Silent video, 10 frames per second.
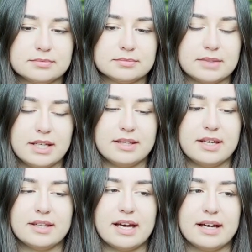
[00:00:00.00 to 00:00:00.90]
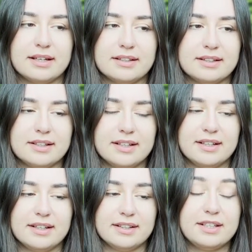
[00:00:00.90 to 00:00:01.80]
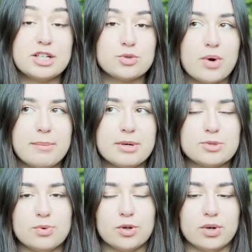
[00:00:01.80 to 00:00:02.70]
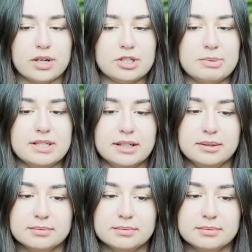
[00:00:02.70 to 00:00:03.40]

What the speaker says: I think that there's way much more work to be done